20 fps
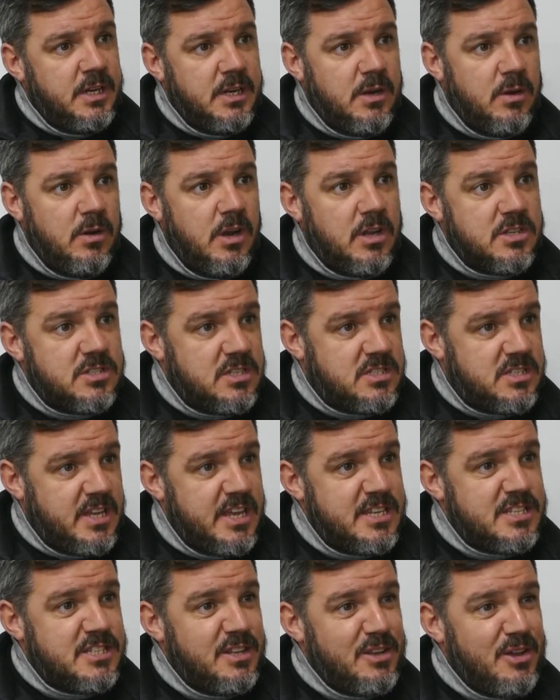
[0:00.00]
know lots of
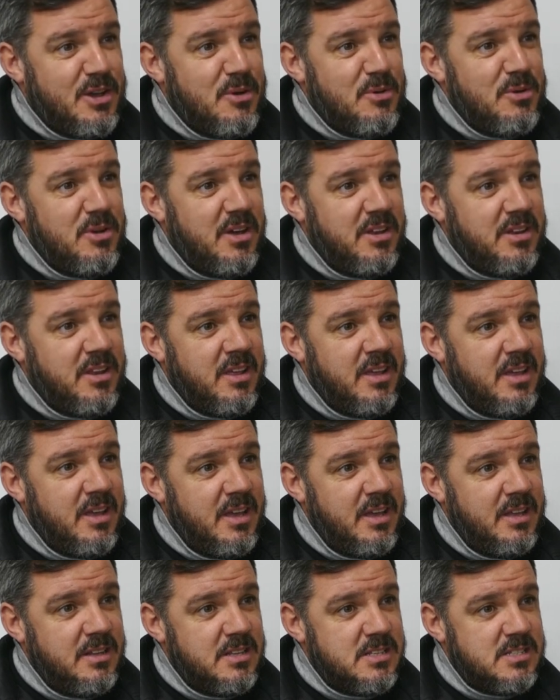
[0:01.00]
testing going on
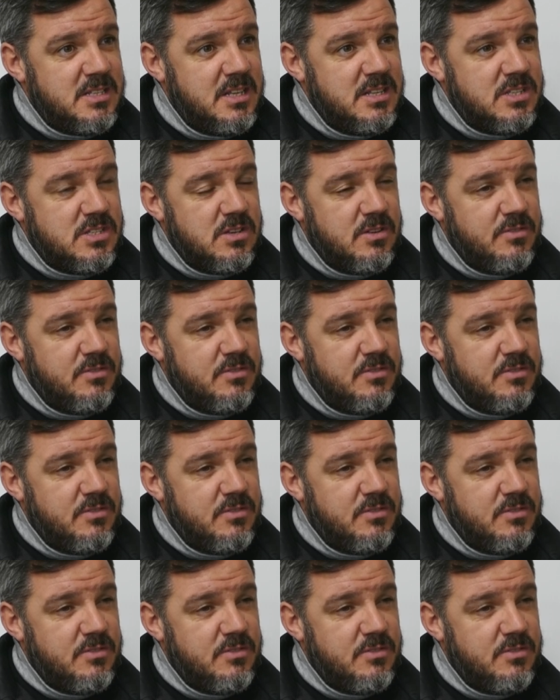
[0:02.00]
in the sense